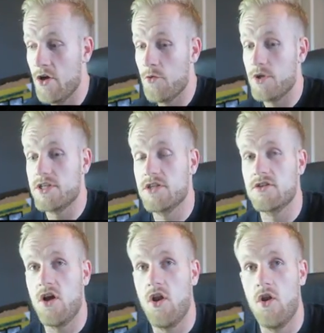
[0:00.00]
which
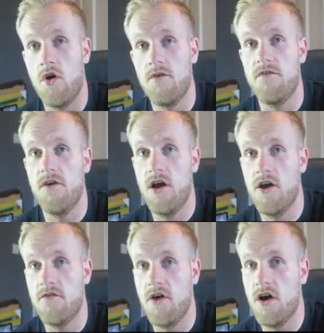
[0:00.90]
is a lot
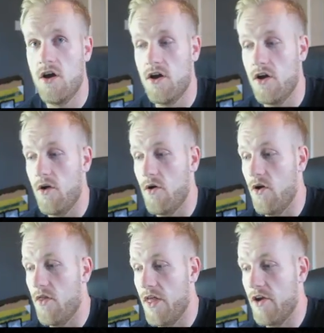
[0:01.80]
further
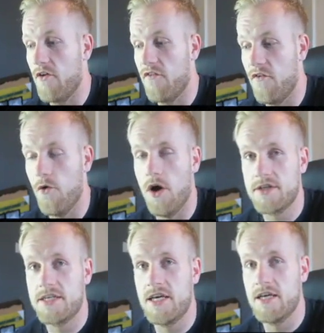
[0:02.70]
than I thought
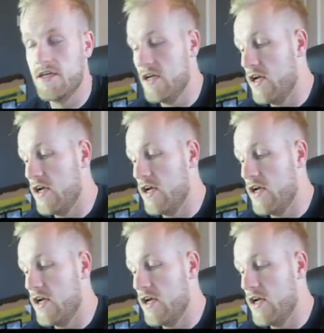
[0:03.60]
I'd get.